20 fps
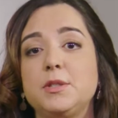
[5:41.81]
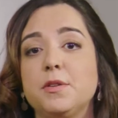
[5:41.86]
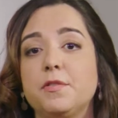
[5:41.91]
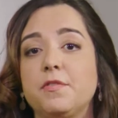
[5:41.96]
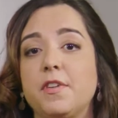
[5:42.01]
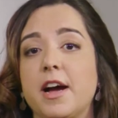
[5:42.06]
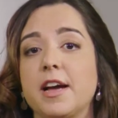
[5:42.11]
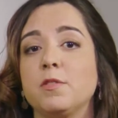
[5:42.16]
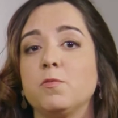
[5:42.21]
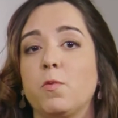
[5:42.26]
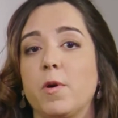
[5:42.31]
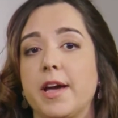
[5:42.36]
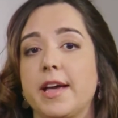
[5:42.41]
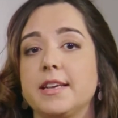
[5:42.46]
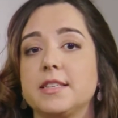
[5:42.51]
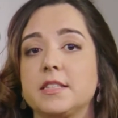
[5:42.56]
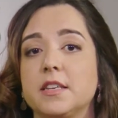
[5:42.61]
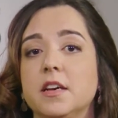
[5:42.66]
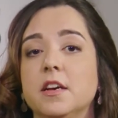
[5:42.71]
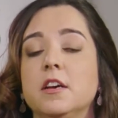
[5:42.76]
to find
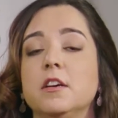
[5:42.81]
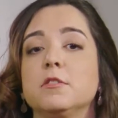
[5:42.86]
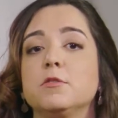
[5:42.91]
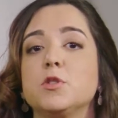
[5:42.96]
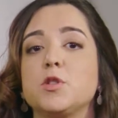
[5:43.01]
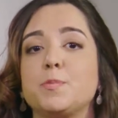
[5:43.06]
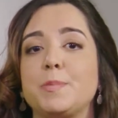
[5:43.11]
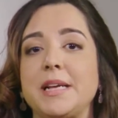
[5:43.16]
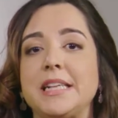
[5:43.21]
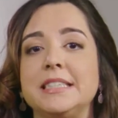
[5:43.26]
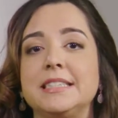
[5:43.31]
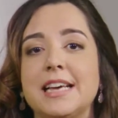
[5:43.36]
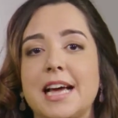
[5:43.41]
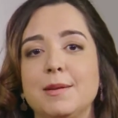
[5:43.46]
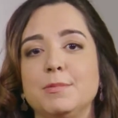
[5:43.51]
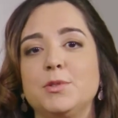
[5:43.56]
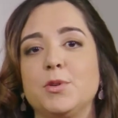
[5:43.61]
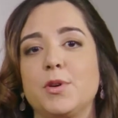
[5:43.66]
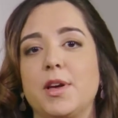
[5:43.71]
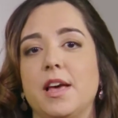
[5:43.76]
ways to spend
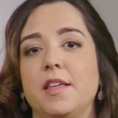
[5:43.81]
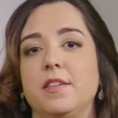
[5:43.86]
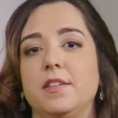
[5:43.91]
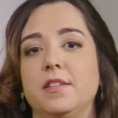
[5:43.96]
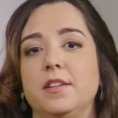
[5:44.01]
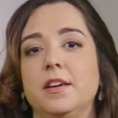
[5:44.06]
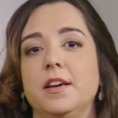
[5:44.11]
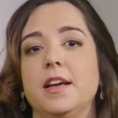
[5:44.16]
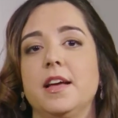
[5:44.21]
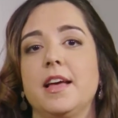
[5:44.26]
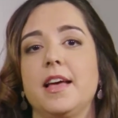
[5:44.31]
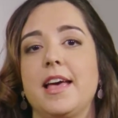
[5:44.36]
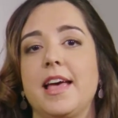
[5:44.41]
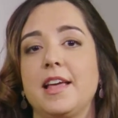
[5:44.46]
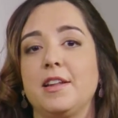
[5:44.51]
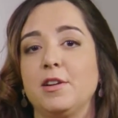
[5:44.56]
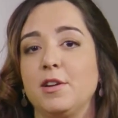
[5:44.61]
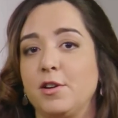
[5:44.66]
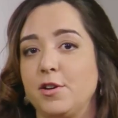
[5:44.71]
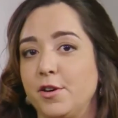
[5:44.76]
time together
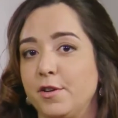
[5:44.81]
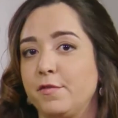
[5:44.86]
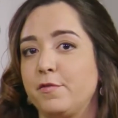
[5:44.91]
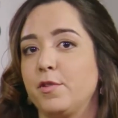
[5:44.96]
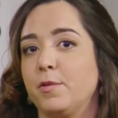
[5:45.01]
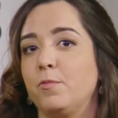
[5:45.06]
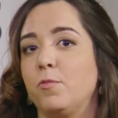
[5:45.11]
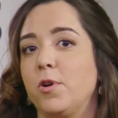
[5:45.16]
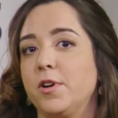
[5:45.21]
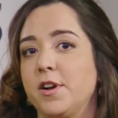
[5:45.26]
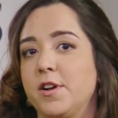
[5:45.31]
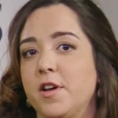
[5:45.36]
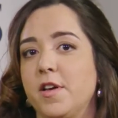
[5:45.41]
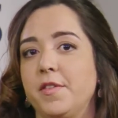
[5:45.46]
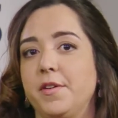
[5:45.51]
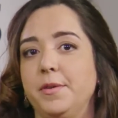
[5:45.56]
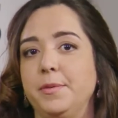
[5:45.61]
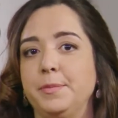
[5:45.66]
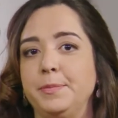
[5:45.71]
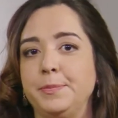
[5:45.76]
and learn from one
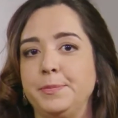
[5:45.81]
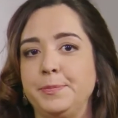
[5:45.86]
another.